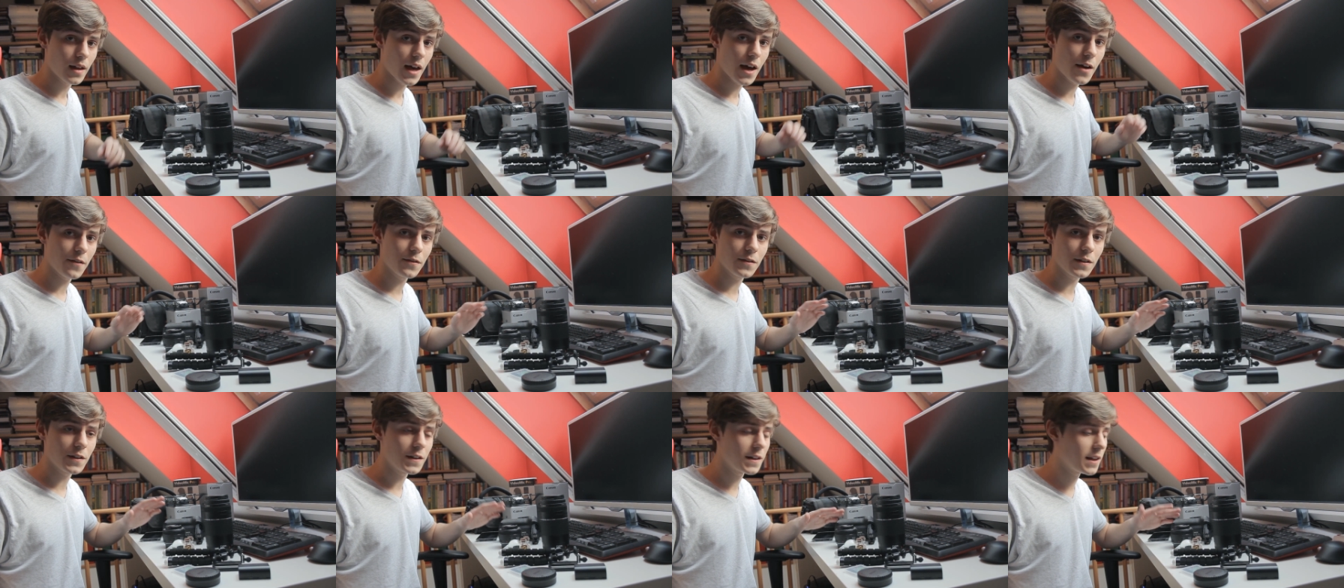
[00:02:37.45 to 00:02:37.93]

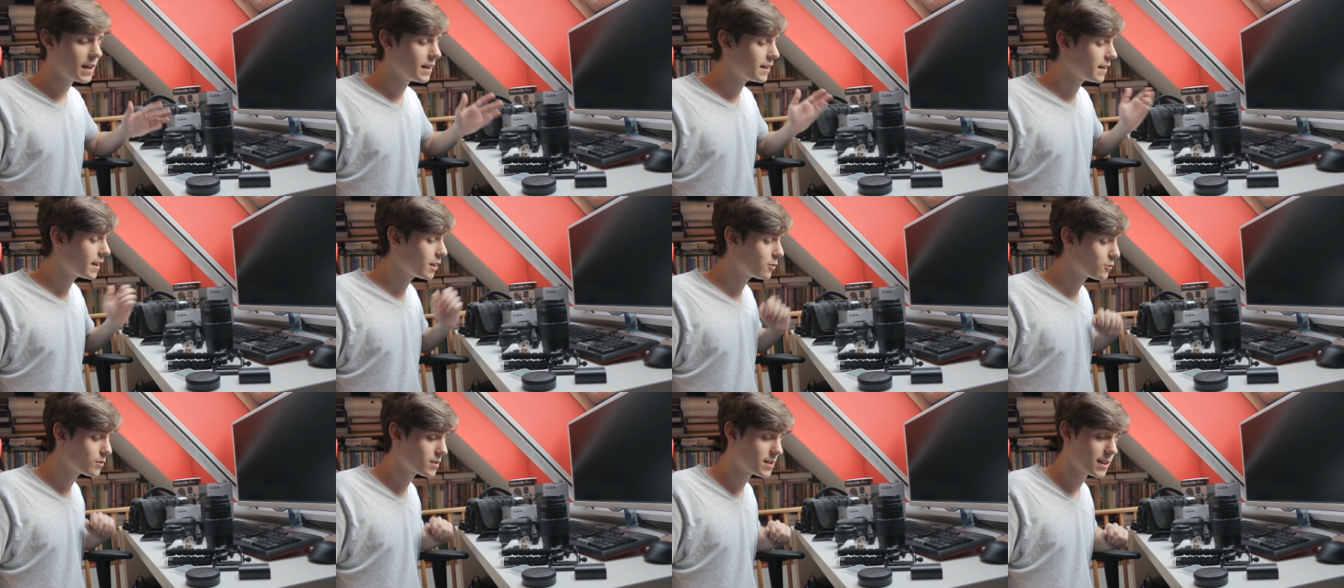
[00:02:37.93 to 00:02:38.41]
After that,
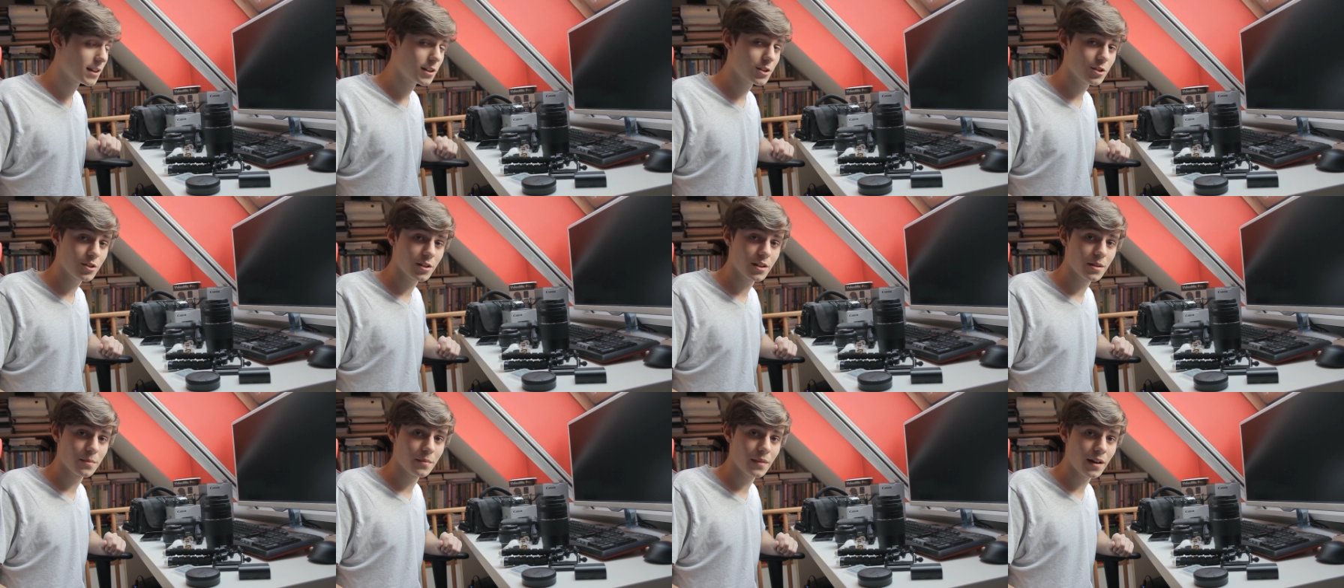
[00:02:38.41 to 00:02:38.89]
that was
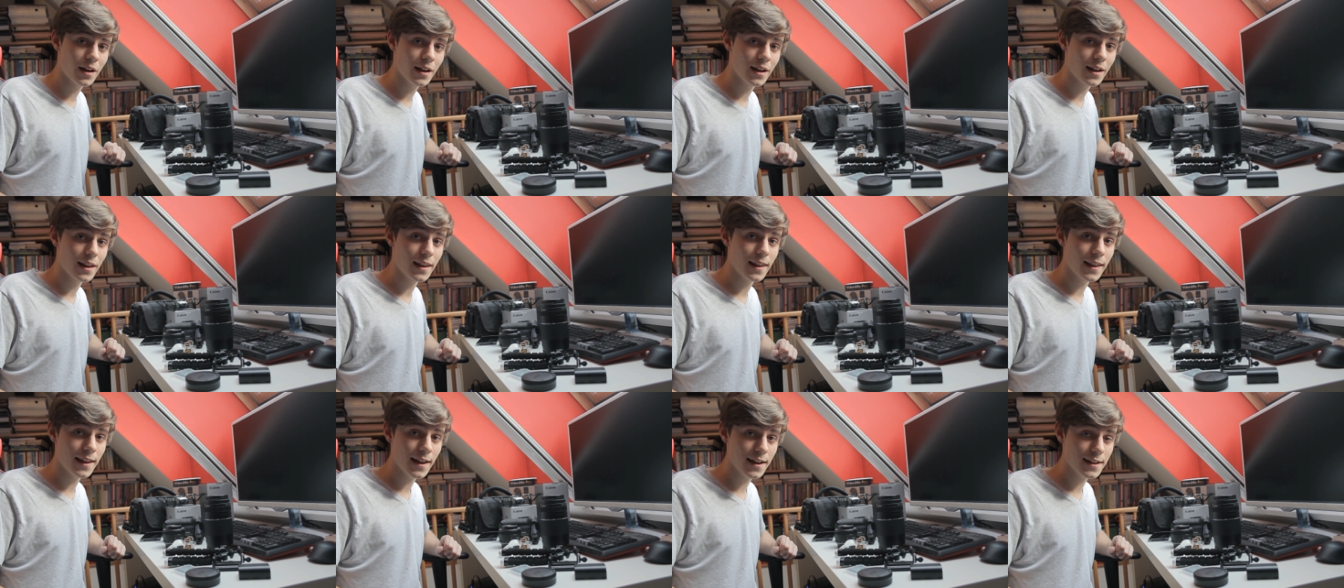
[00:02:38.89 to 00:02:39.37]
actually
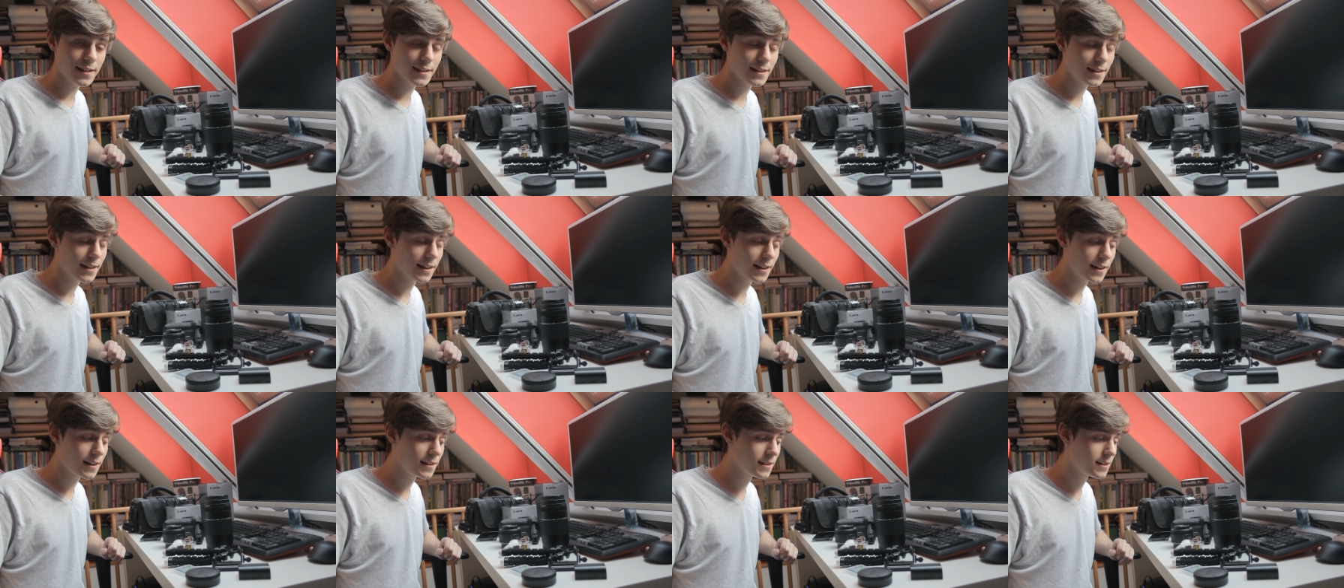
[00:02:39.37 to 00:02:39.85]
my
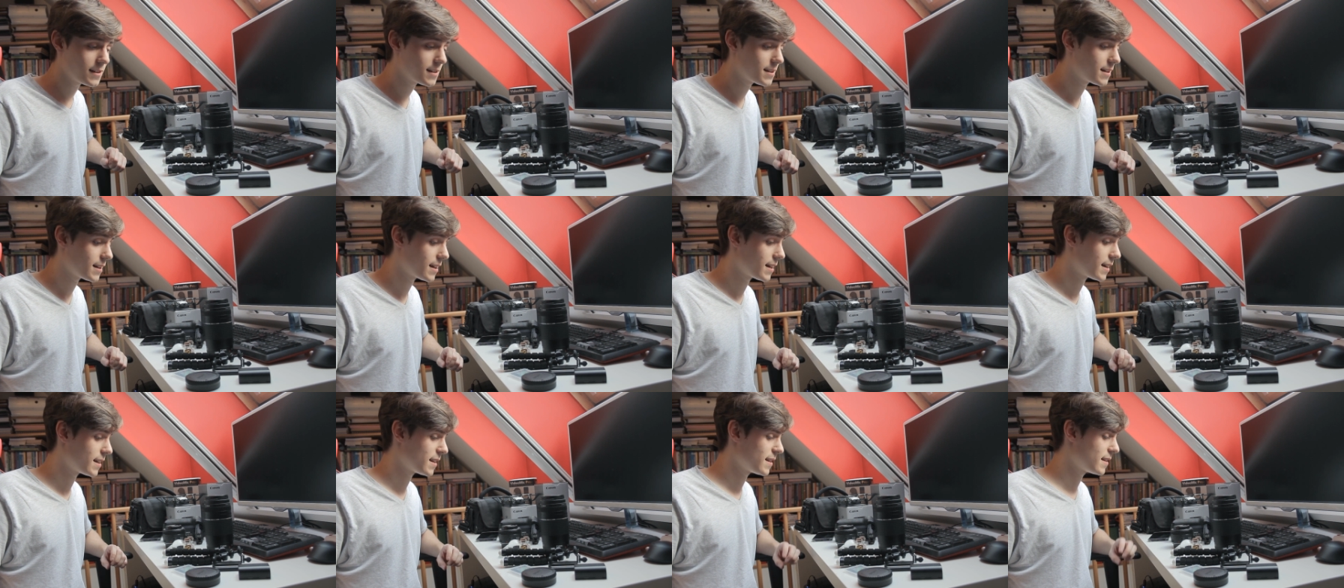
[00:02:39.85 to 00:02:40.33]
last
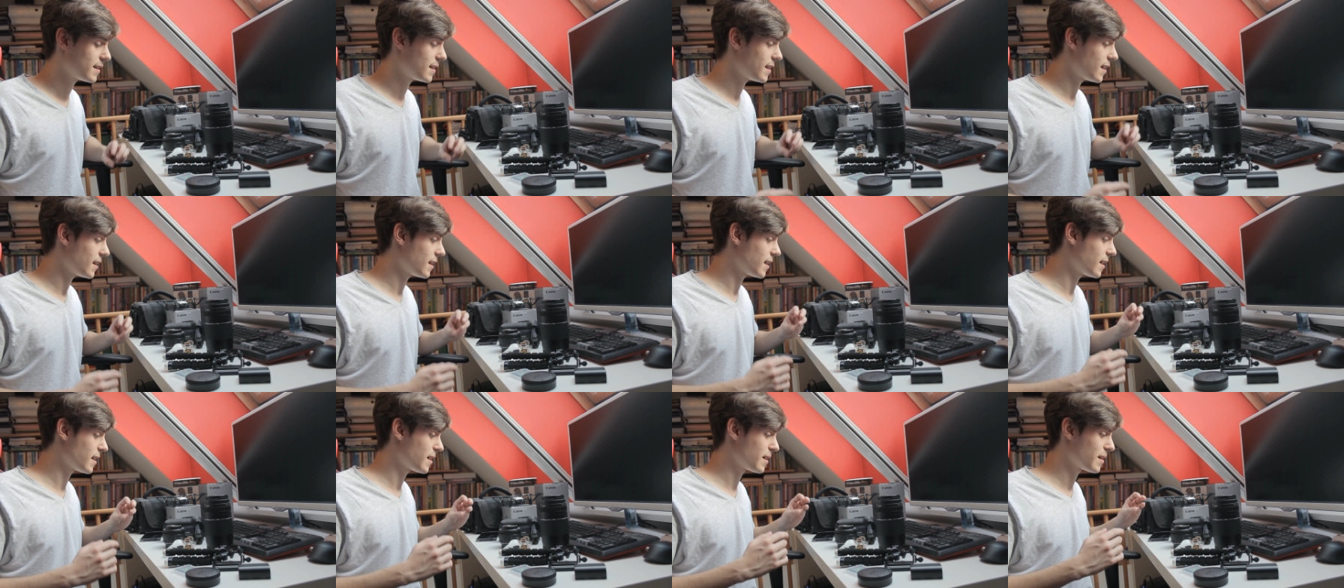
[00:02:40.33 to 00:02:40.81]
lens and
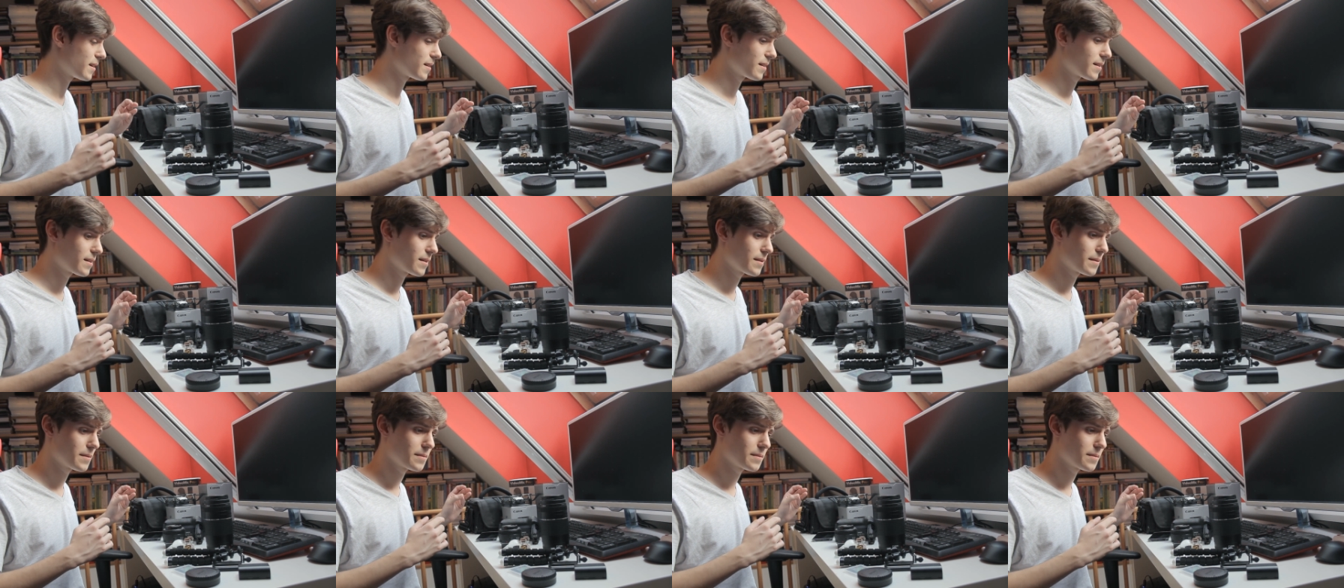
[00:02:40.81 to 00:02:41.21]
then I